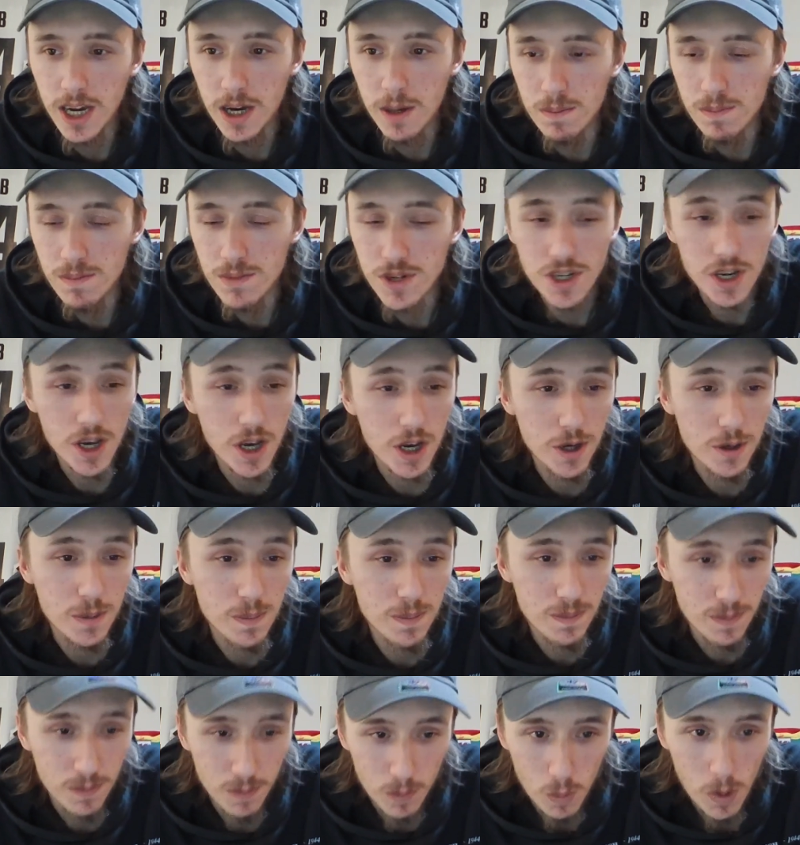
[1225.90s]
So
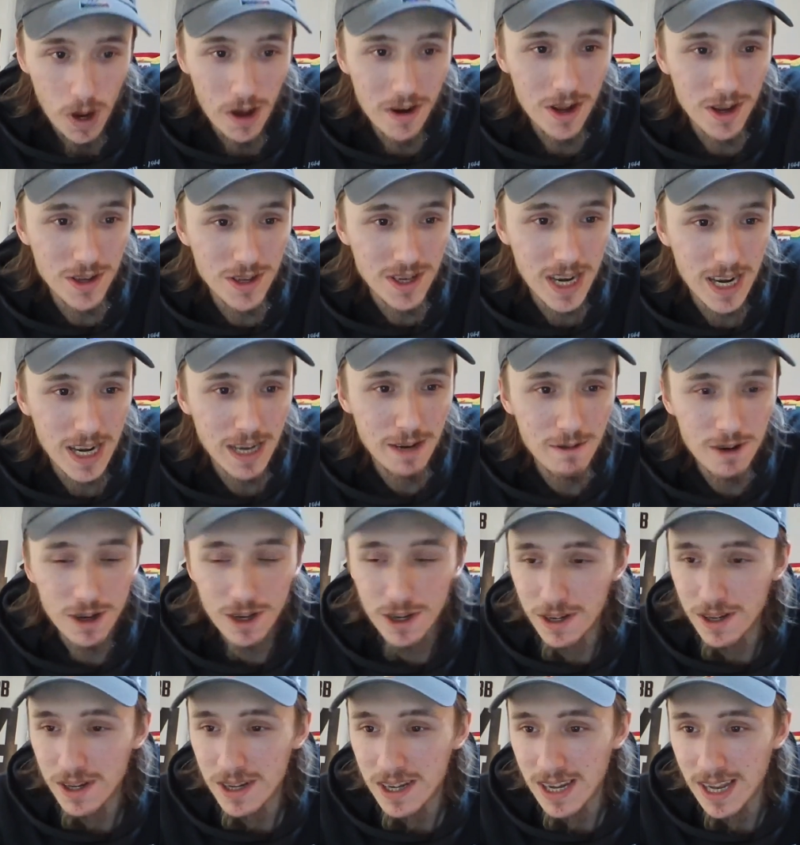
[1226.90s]
well done,
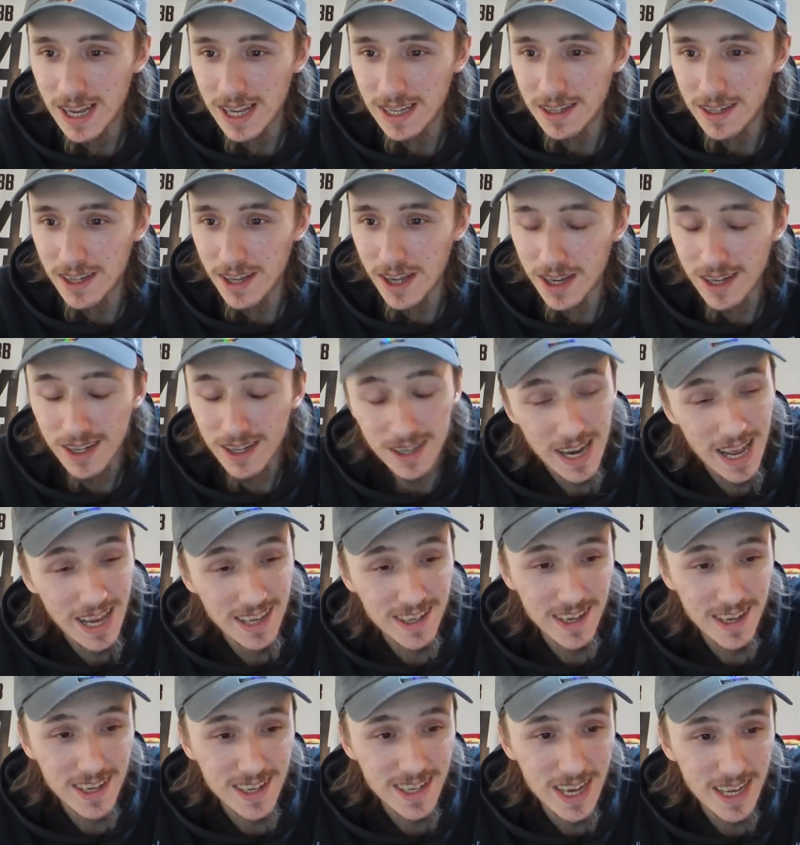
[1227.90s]
Cleveland. And
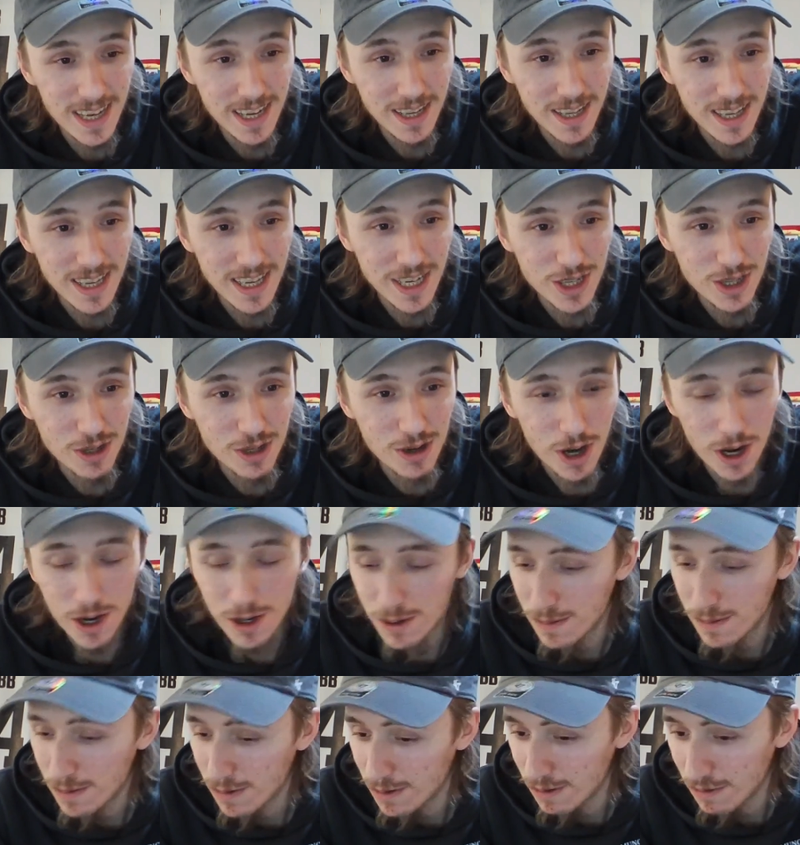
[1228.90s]
as I said at the intro,
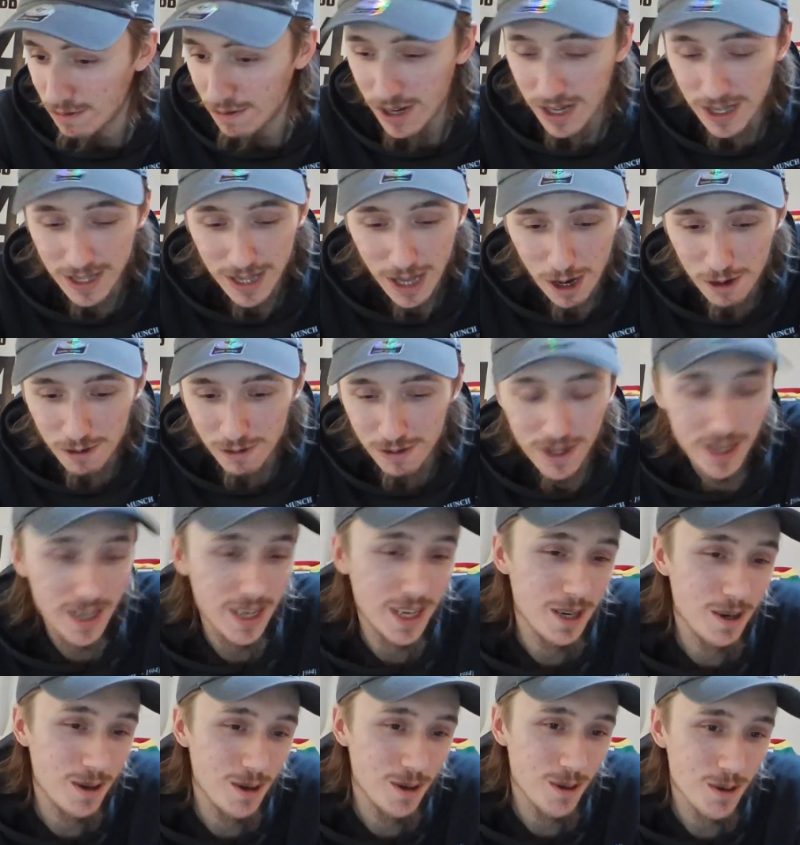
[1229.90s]
Philadelphia
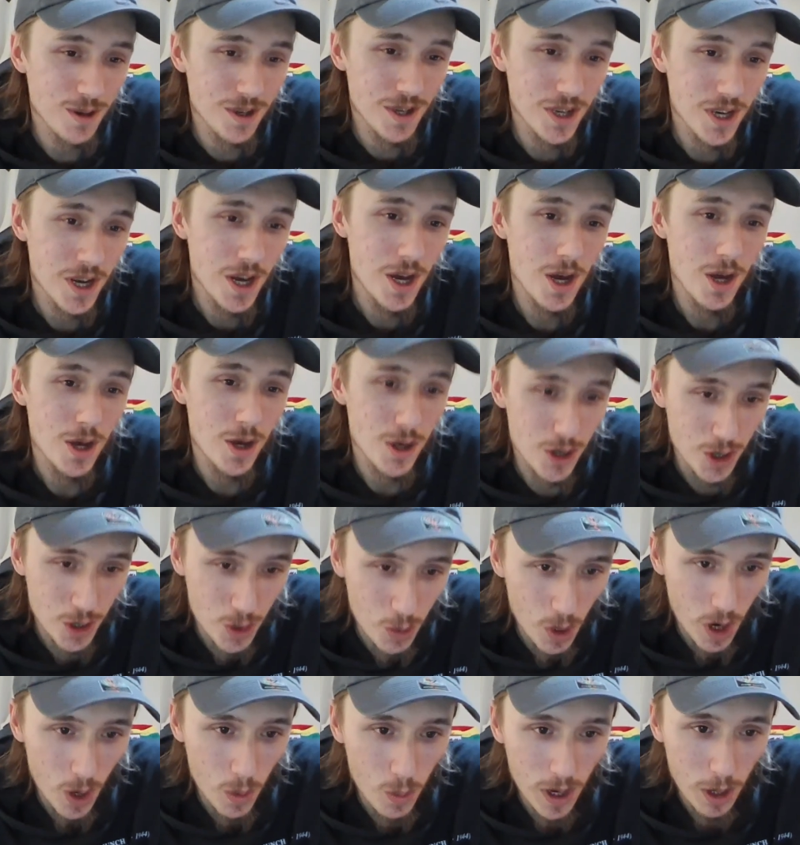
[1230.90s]
Eagles,
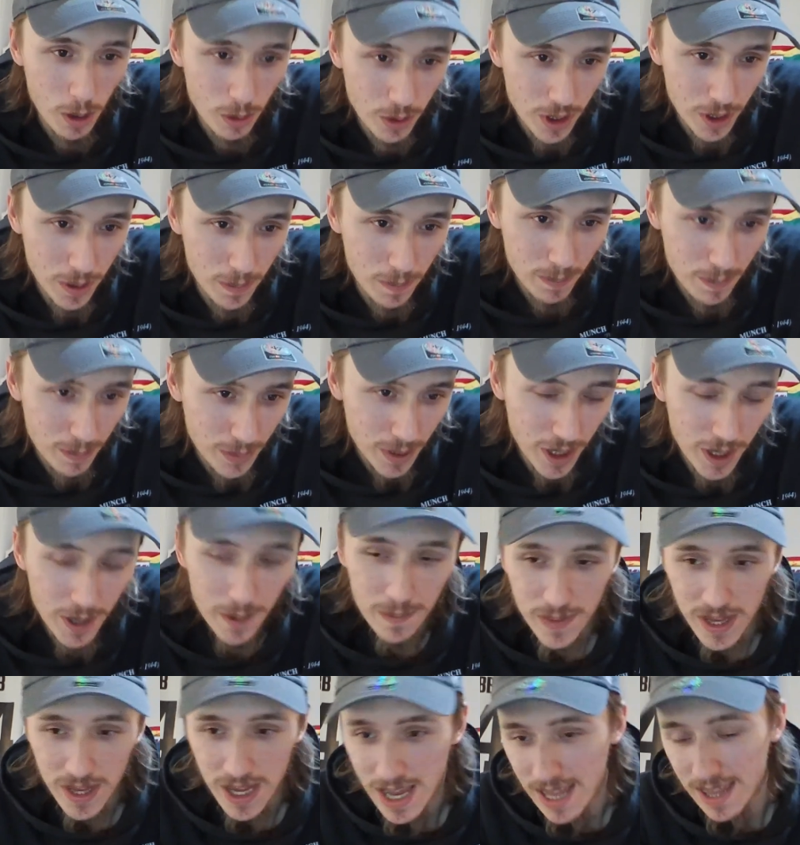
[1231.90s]
you are welcome. But
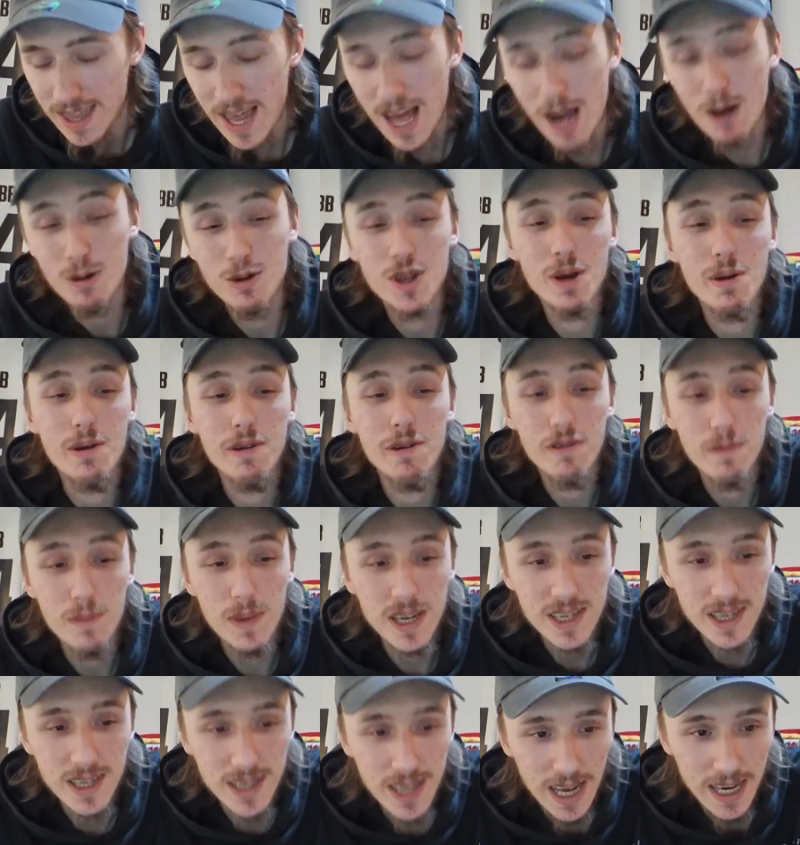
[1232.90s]
that will do it for me
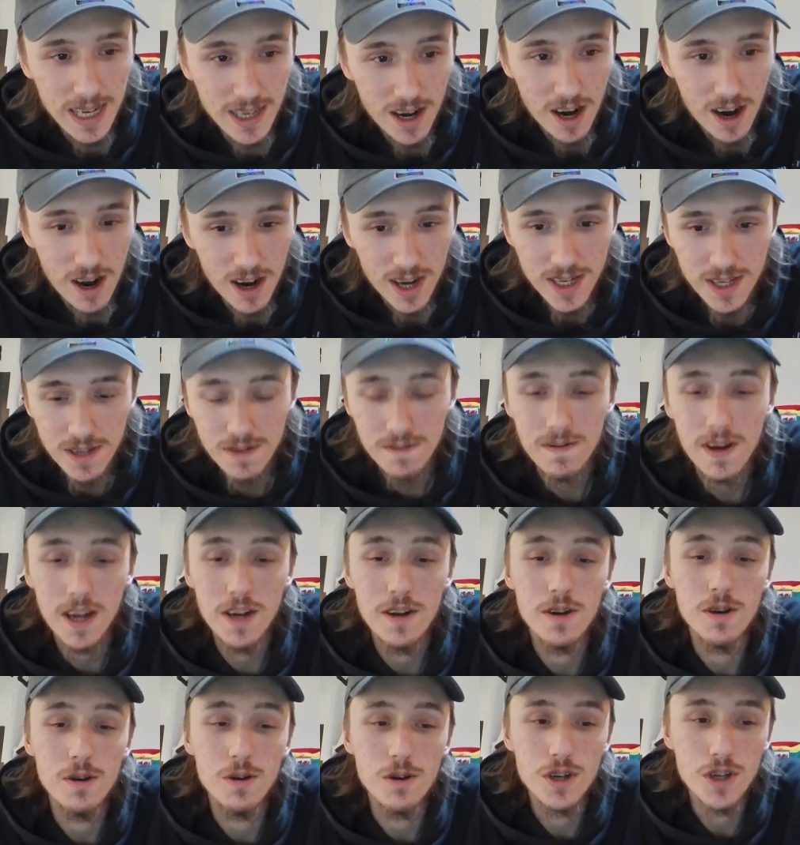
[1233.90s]
today, guys.
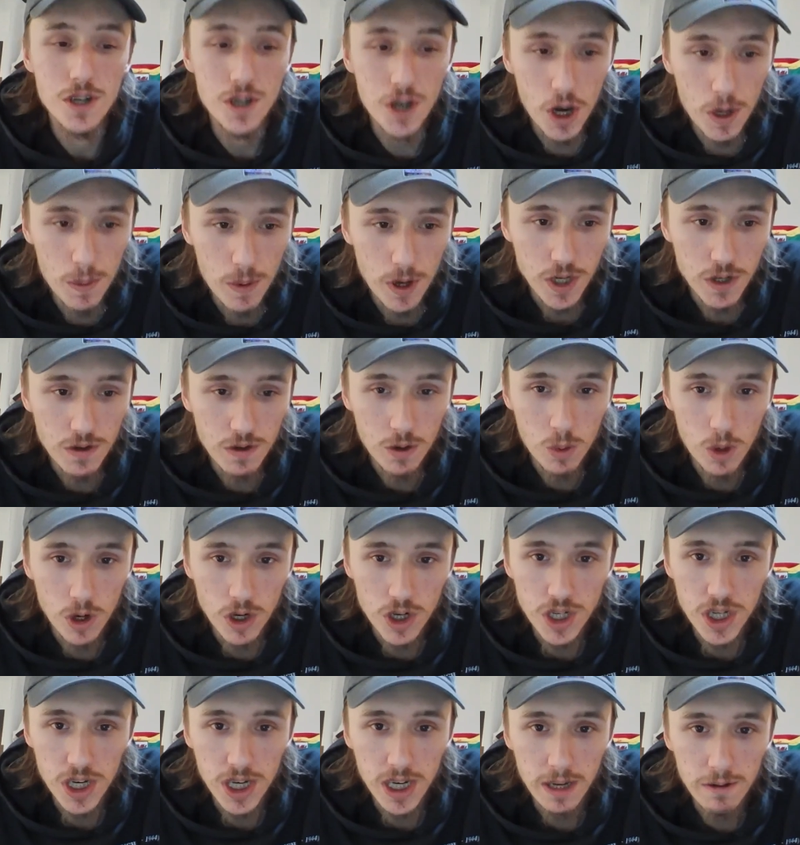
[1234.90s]
Thank you so much for watching.